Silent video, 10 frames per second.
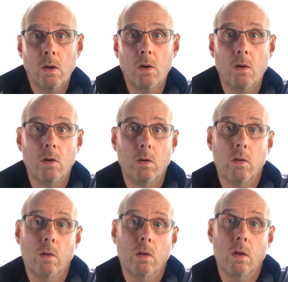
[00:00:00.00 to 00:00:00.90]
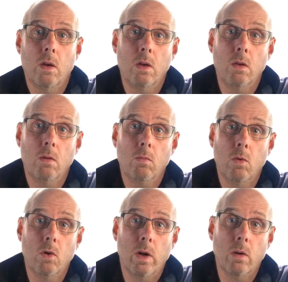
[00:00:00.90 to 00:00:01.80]
or any
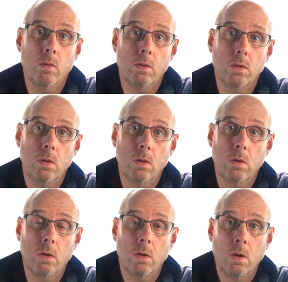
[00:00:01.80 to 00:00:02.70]
more hours than